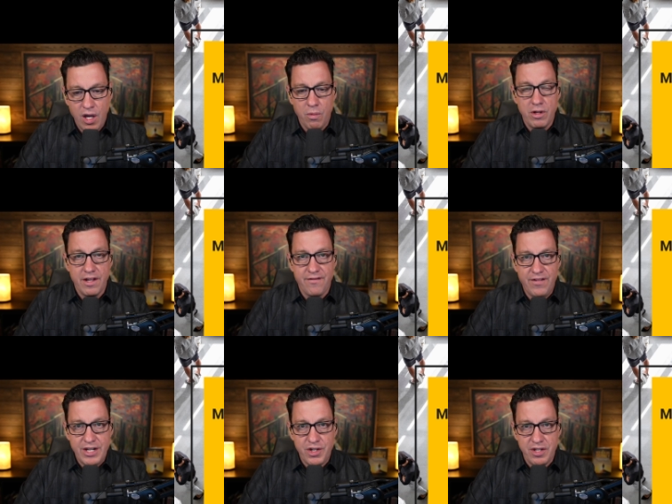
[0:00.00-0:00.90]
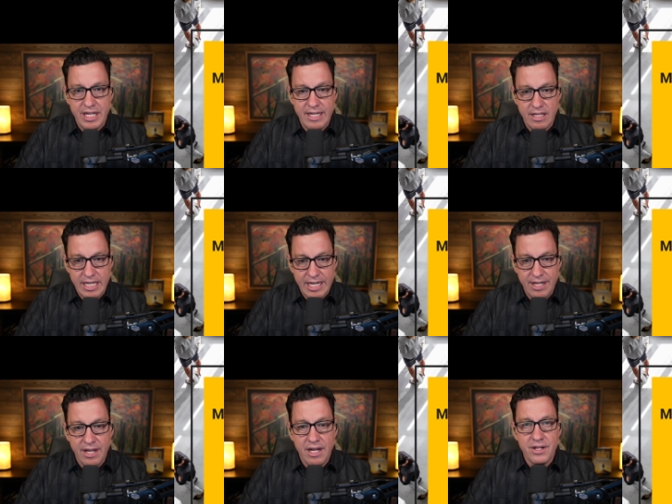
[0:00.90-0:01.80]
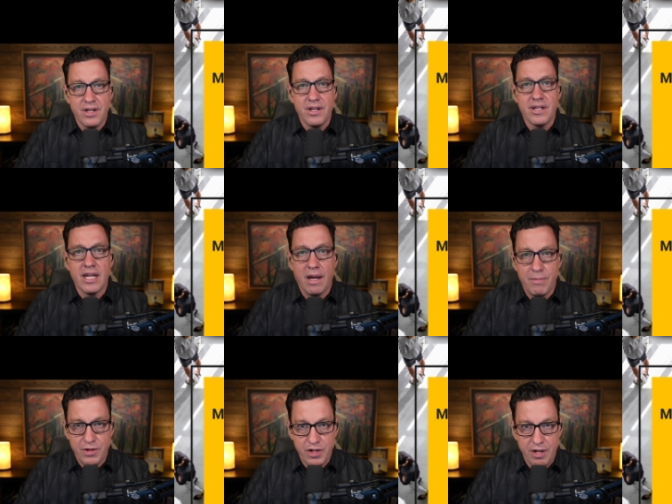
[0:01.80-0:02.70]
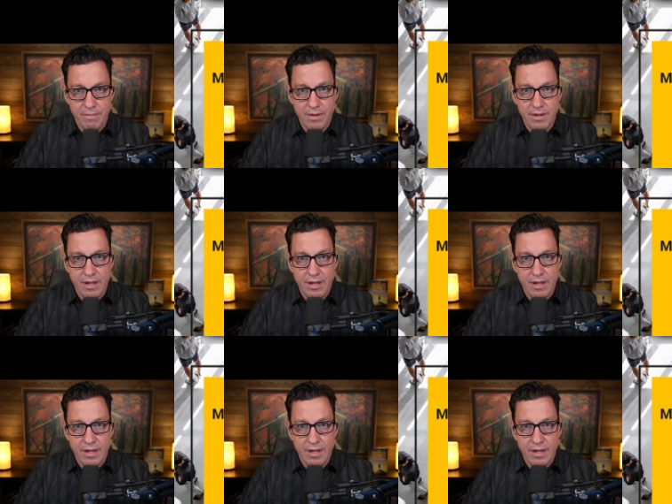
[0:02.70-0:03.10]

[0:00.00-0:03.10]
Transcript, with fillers: will eventually lead to discipleship.